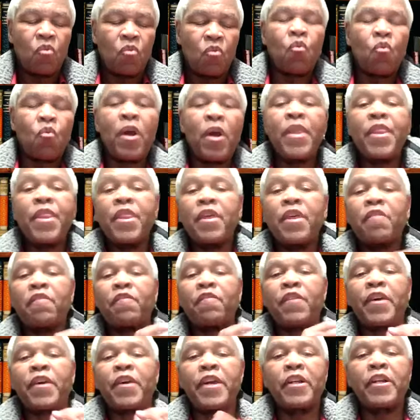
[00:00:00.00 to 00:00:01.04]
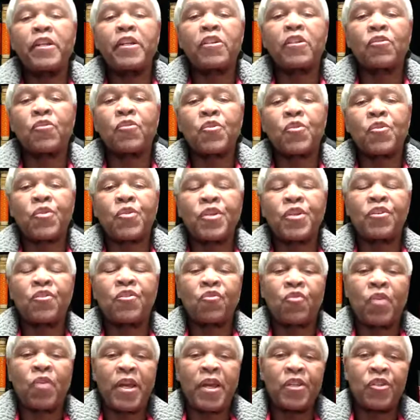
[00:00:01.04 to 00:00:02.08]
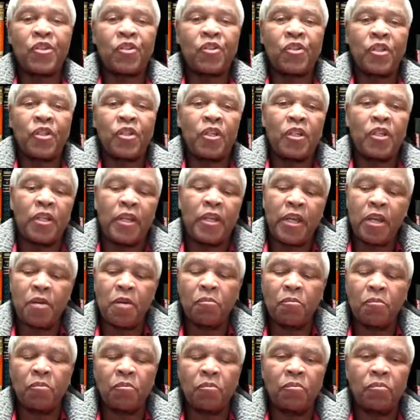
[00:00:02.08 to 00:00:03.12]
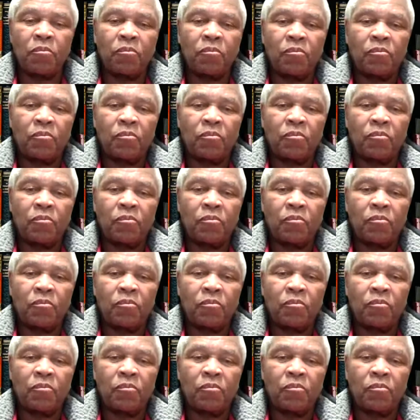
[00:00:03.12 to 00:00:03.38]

When they fail to see Christ in him,